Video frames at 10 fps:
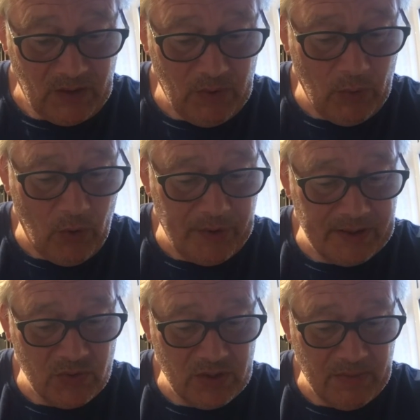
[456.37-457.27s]
We walk
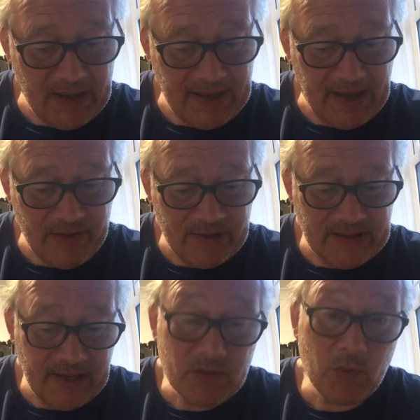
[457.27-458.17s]
into one of my gallery
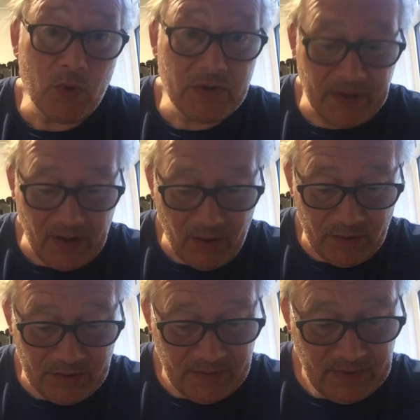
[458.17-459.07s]
day's watering
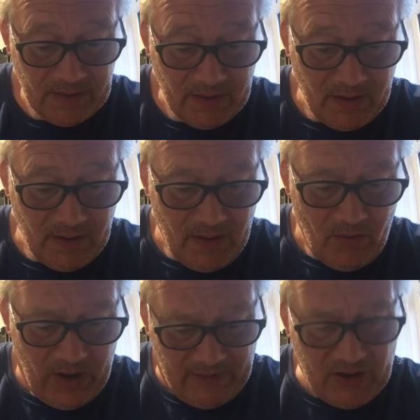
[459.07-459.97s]
holes.
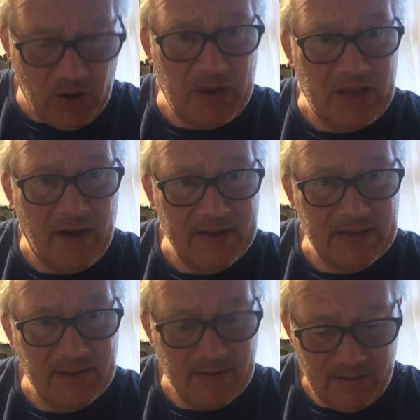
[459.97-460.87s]
Where have you been
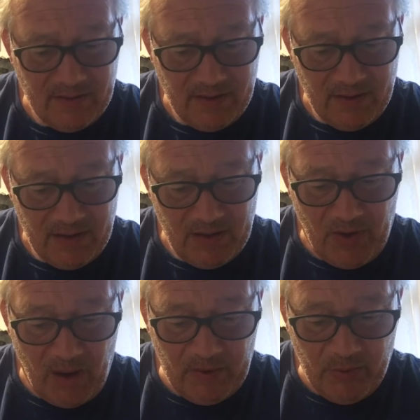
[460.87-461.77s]
hiding? The
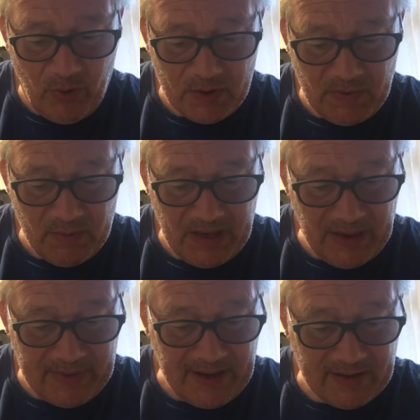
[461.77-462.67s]
barman pours me a beer
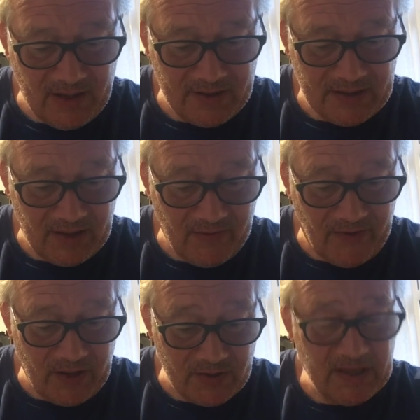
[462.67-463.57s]
without asking,
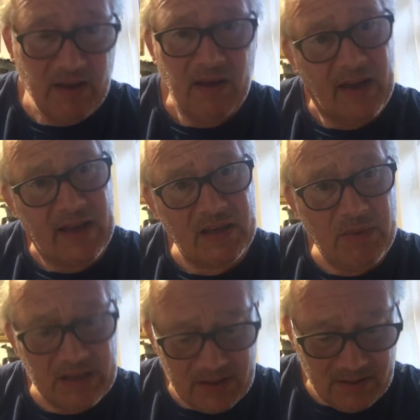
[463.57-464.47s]
follows it. And you
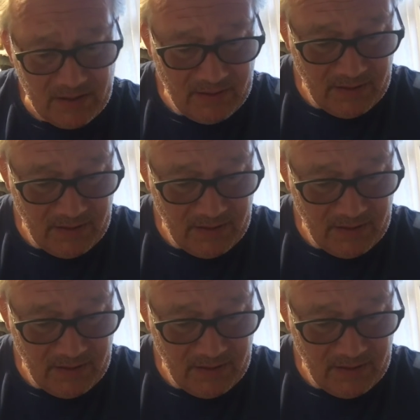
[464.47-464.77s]
miss?